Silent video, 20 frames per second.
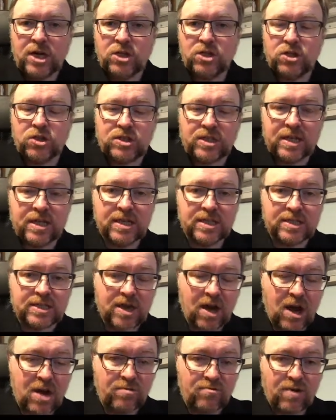just in a
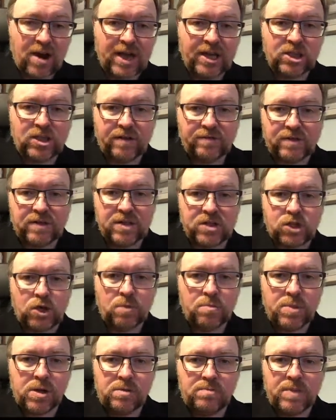tight range after the
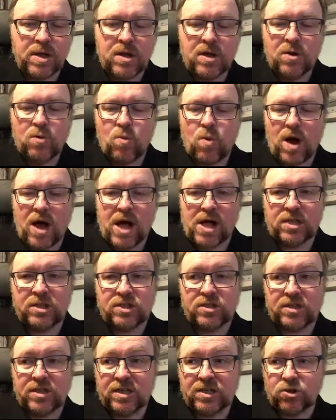tumble,
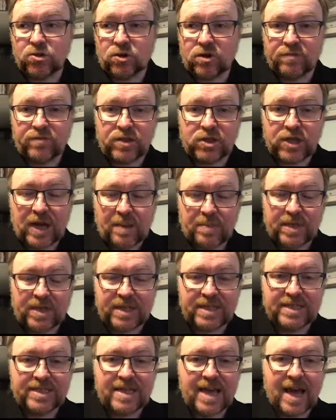whilst the
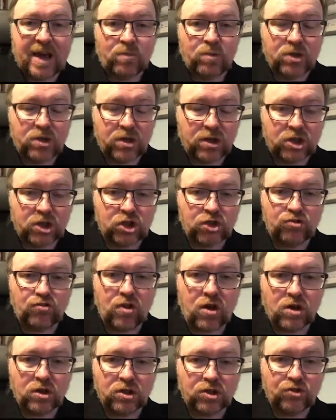Japanese yen was on a
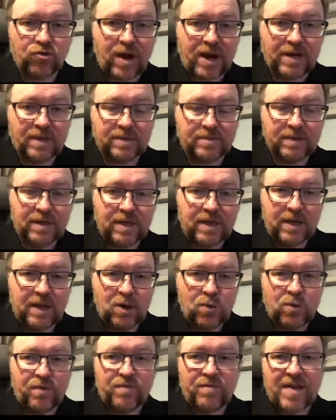strong trend.
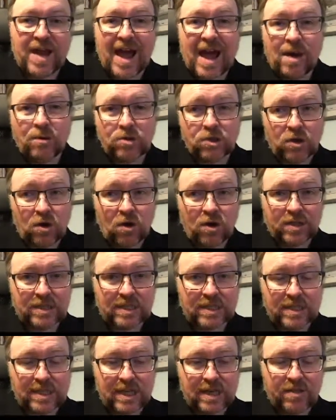We've now started to
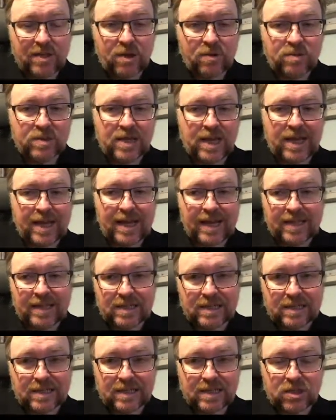see those
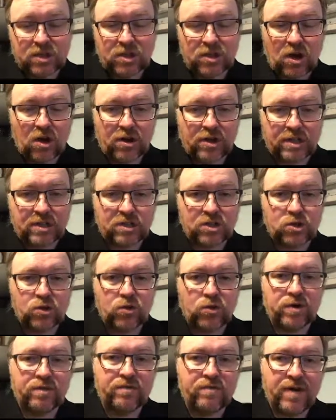indices started
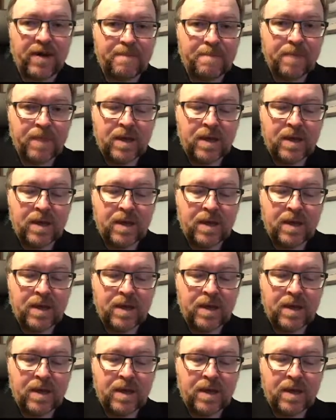to